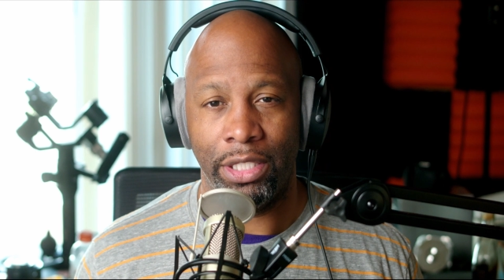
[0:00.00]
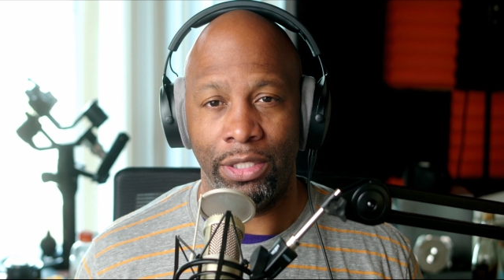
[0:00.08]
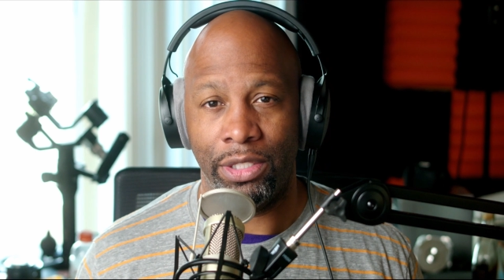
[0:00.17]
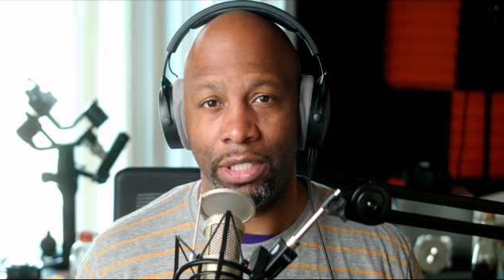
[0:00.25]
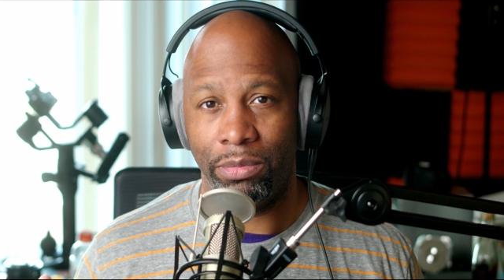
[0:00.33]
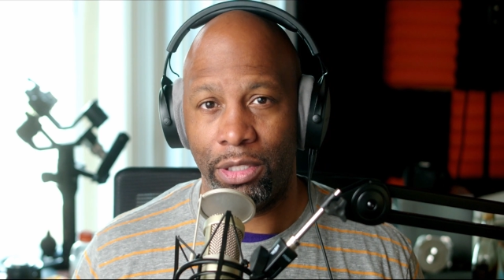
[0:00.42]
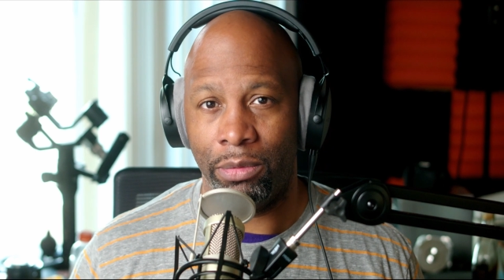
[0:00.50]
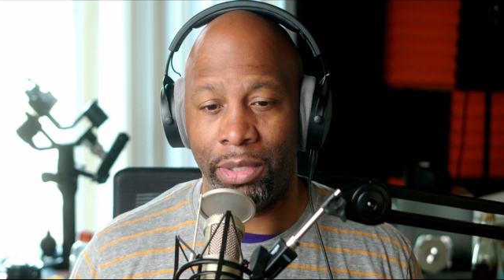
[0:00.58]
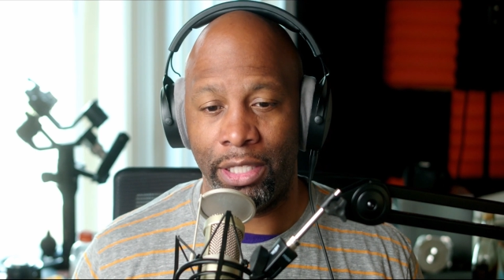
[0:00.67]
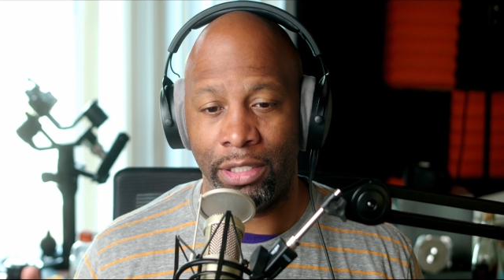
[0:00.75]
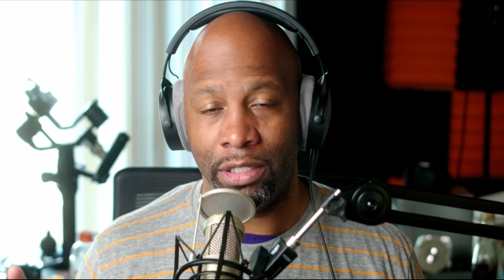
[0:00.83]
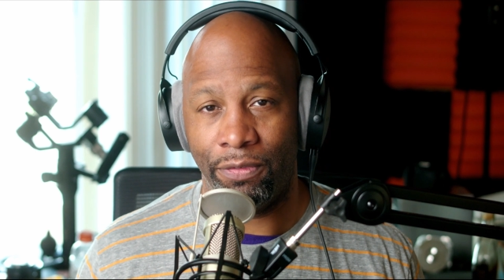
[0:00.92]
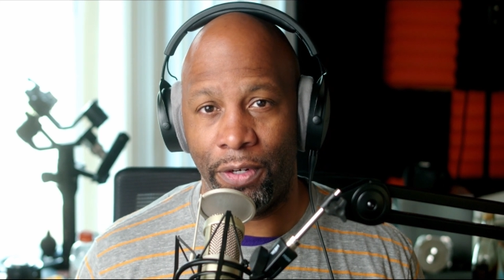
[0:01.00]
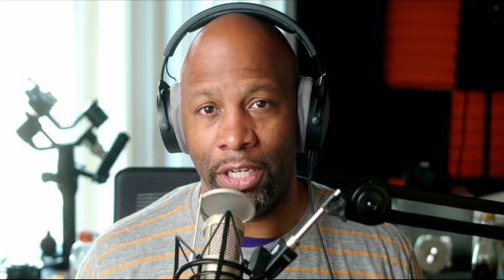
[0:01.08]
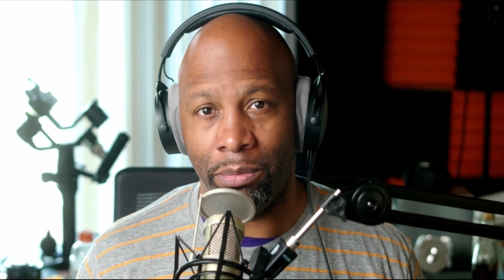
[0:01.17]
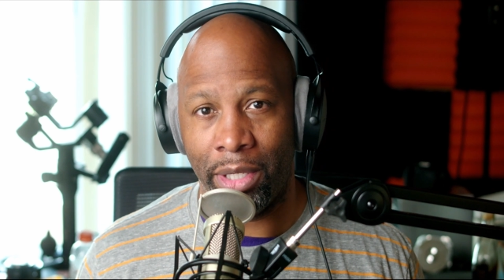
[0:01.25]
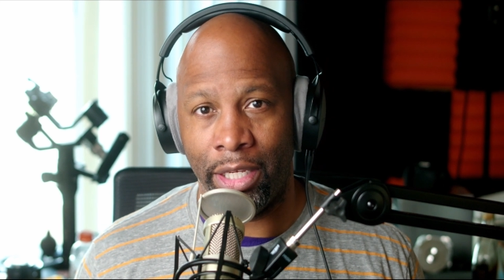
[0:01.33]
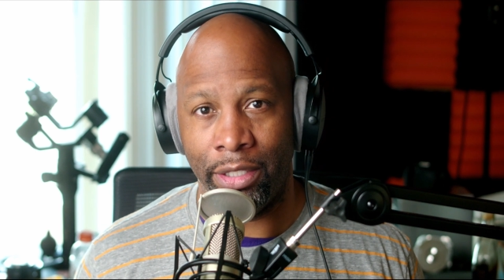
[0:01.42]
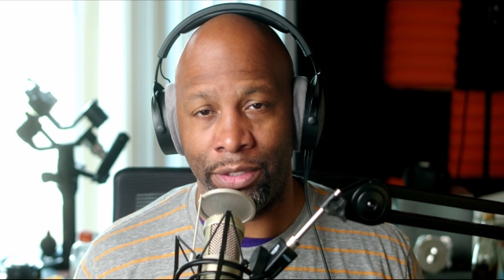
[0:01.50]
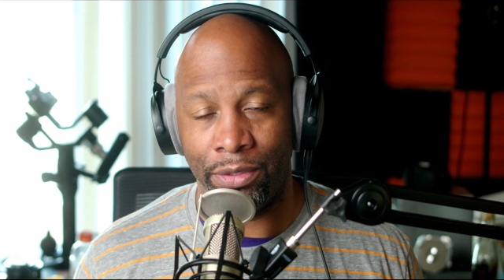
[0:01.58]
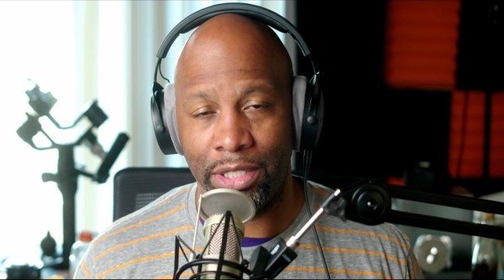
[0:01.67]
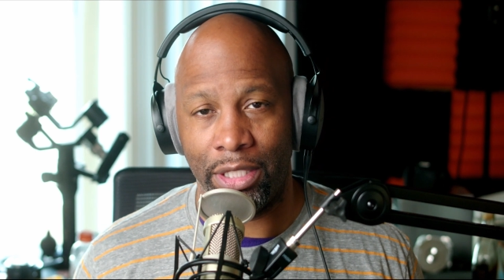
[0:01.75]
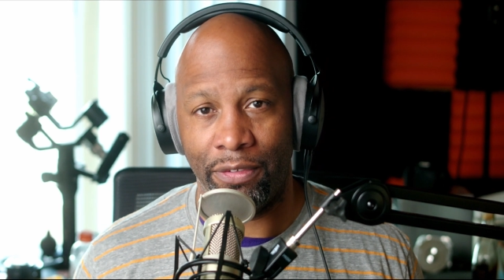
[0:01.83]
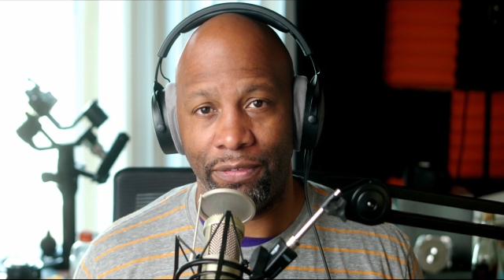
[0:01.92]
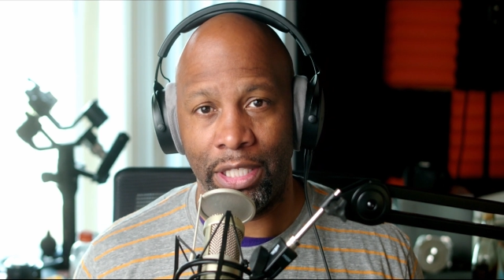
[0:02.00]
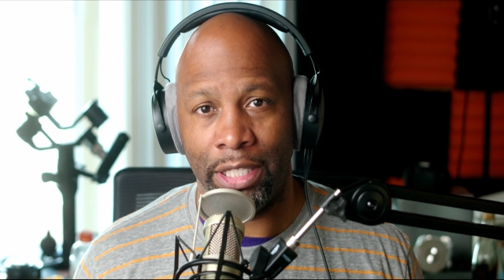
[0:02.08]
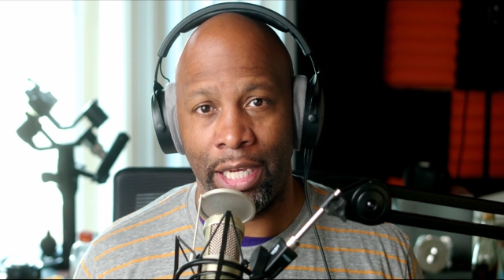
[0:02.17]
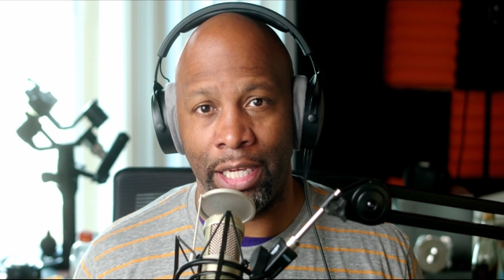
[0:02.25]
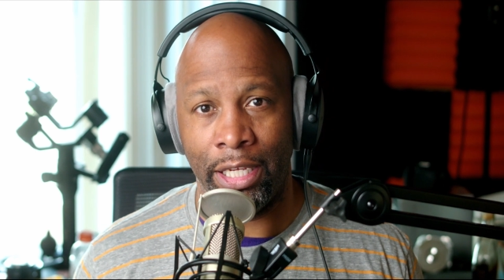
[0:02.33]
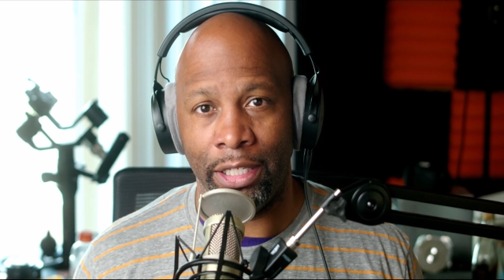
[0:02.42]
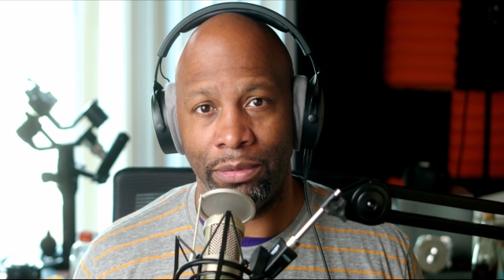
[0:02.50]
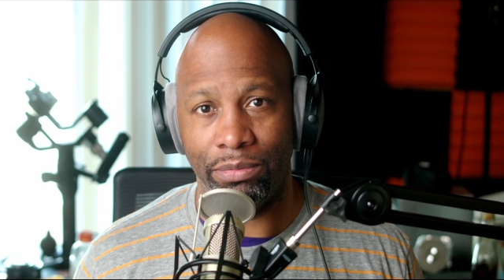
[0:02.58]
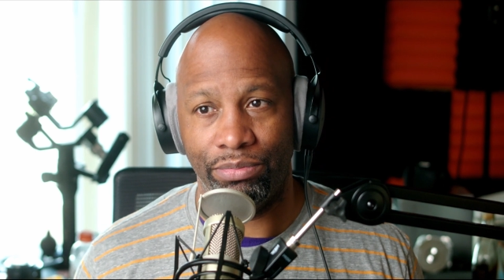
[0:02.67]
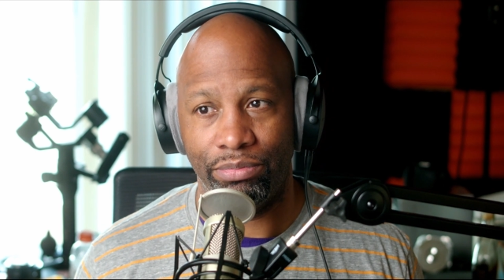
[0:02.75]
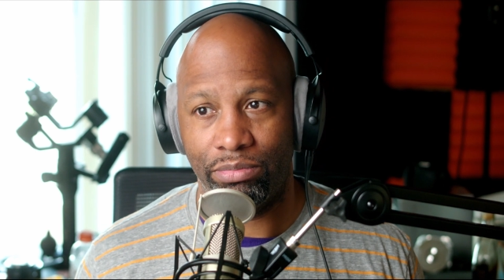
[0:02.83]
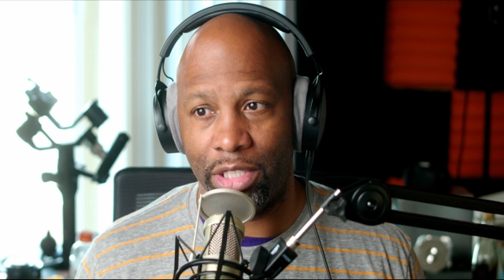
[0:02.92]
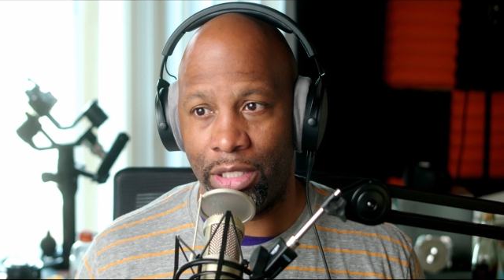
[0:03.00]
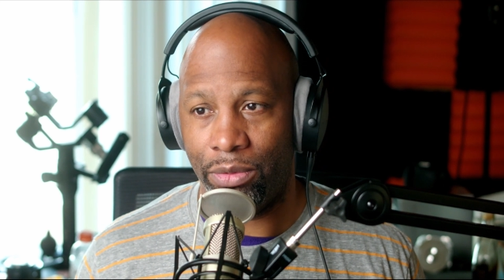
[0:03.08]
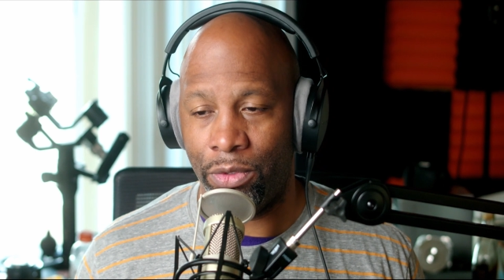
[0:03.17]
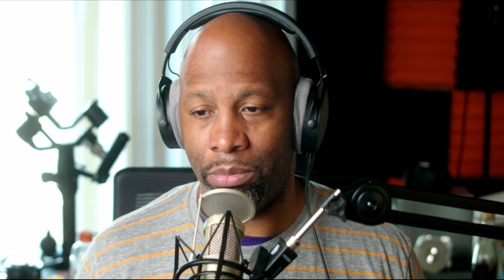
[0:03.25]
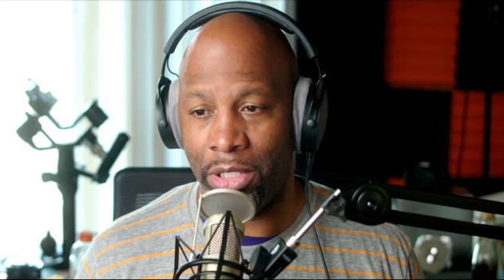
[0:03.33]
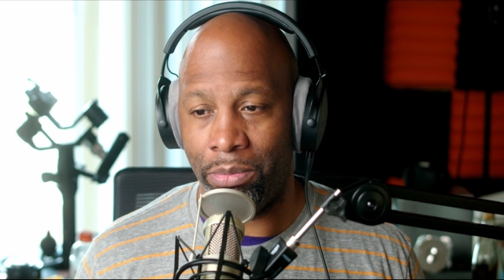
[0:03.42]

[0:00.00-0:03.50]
there's something about this frame IO stuff that I think would be